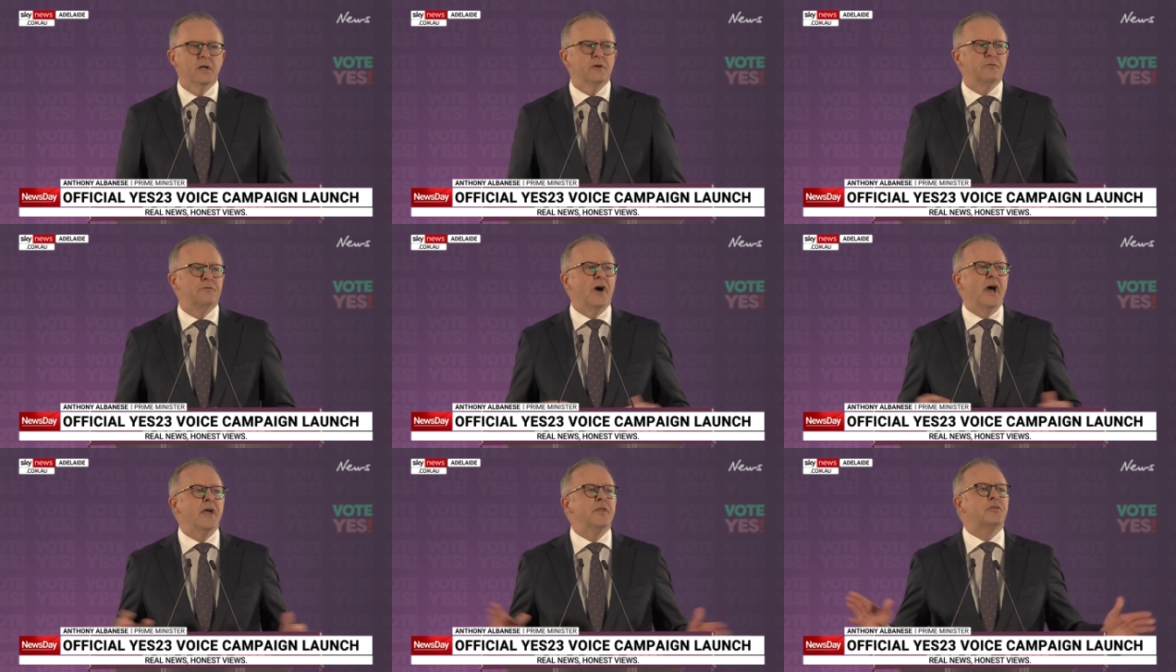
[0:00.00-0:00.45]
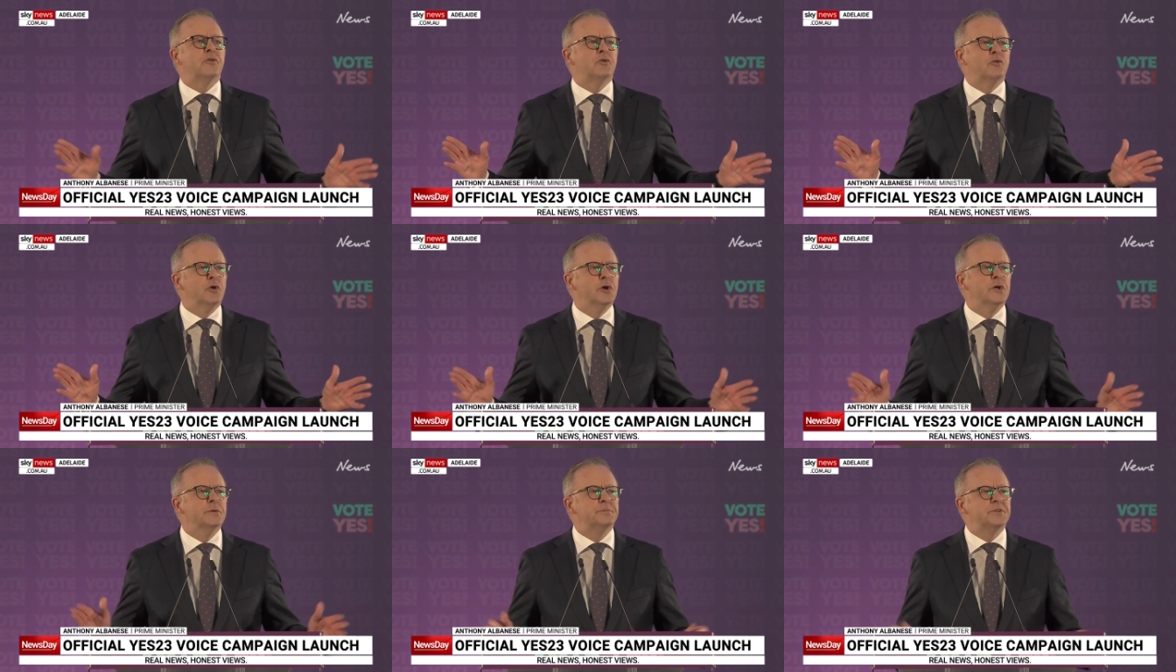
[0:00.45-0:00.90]
Faith
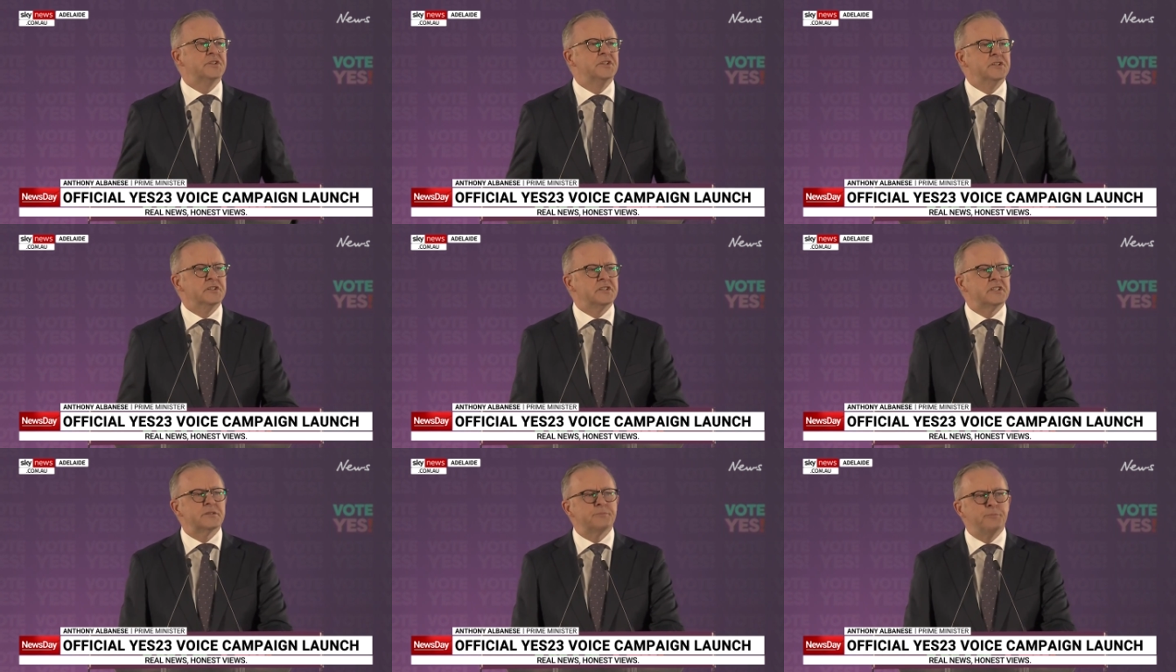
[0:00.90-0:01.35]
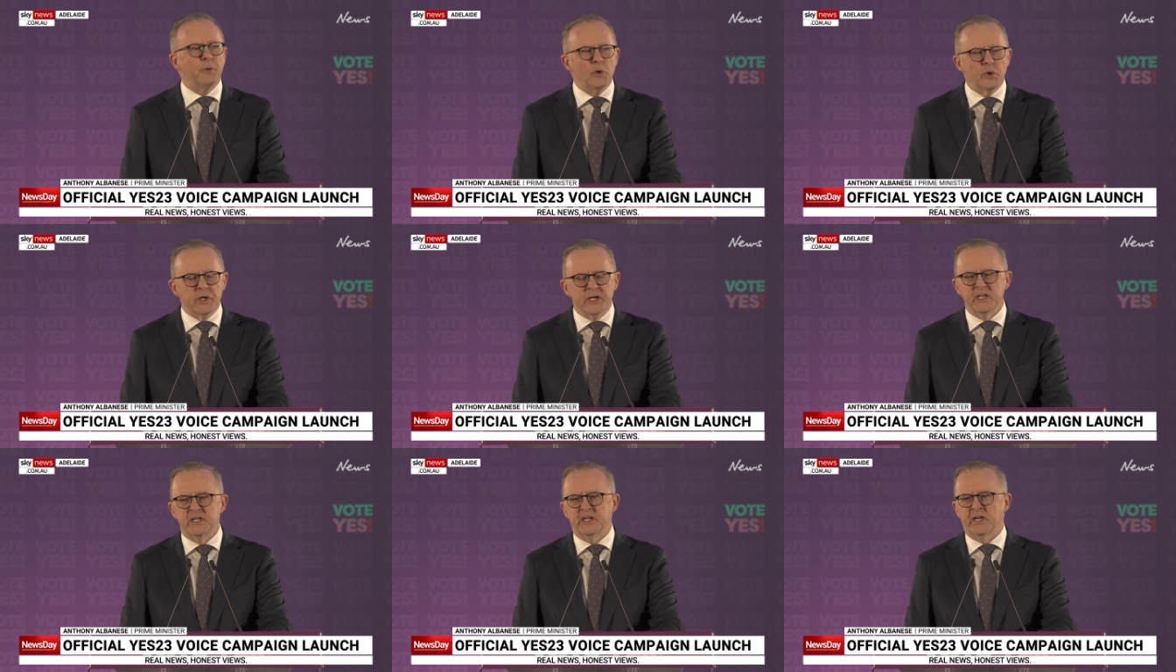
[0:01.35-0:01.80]
groups and
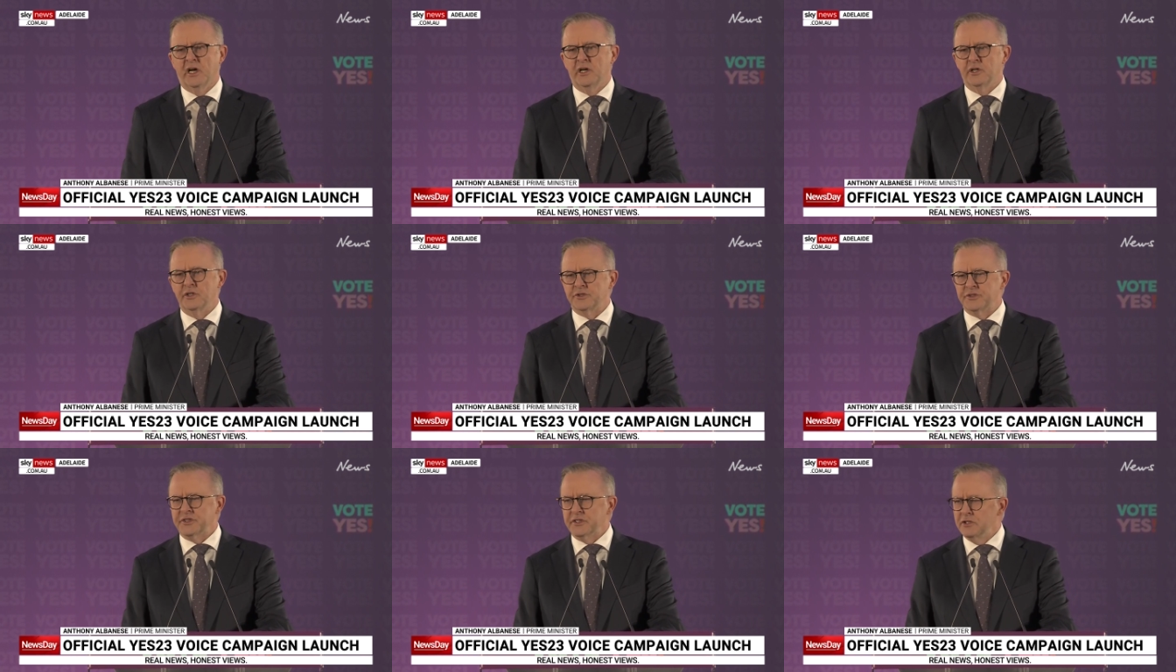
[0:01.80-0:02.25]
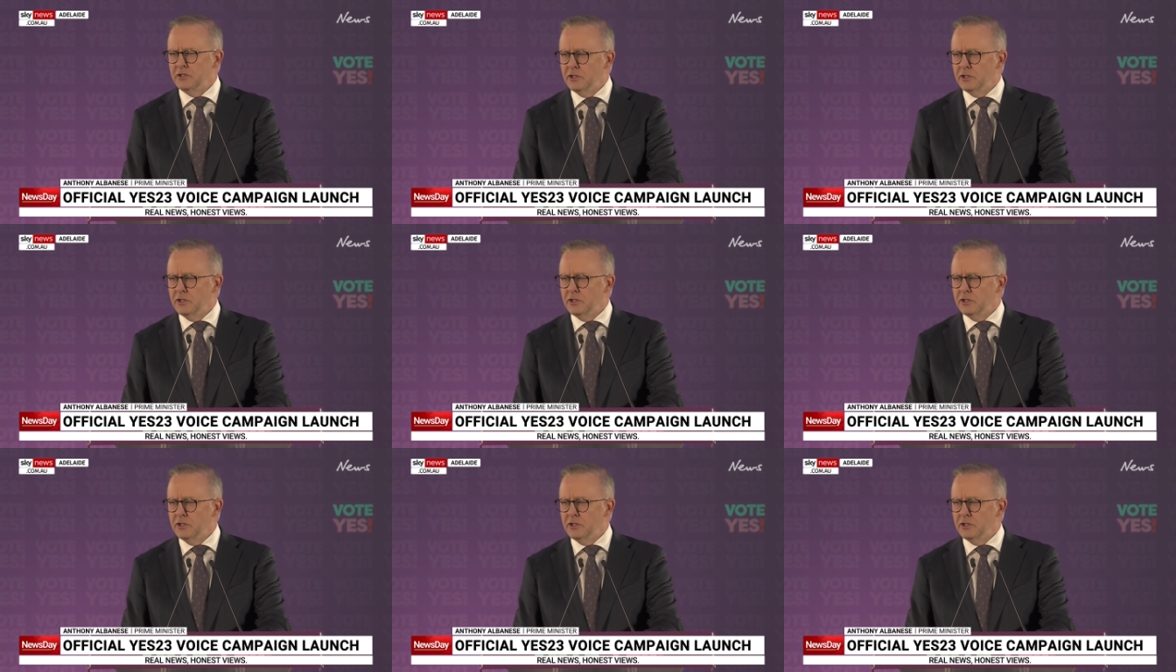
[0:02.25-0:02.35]
sporting codes and